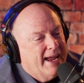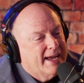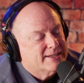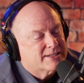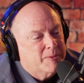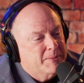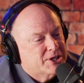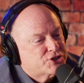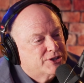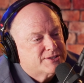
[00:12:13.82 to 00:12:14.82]
And
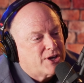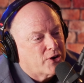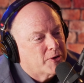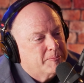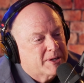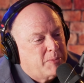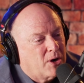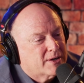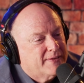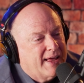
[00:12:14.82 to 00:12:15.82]
commissions are a big
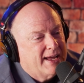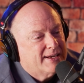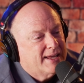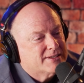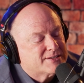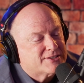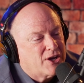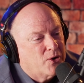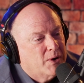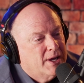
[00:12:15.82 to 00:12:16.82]
part of that. And
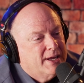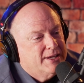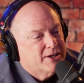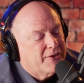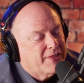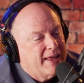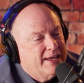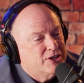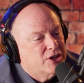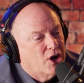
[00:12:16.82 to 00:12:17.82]
so,
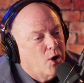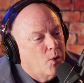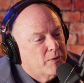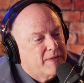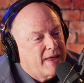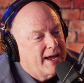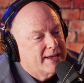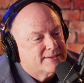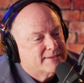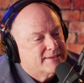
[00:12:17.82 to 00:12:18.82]
they know
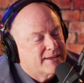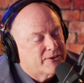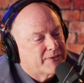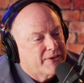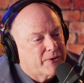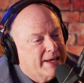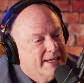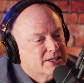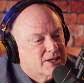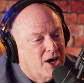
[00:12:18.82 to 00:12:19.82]
that their
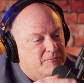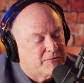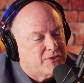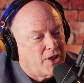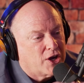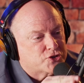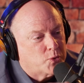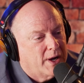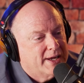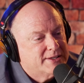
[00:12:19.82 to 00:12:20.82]
income
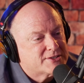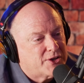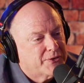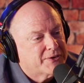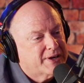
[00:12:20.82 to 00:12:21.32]
fluctuates, so their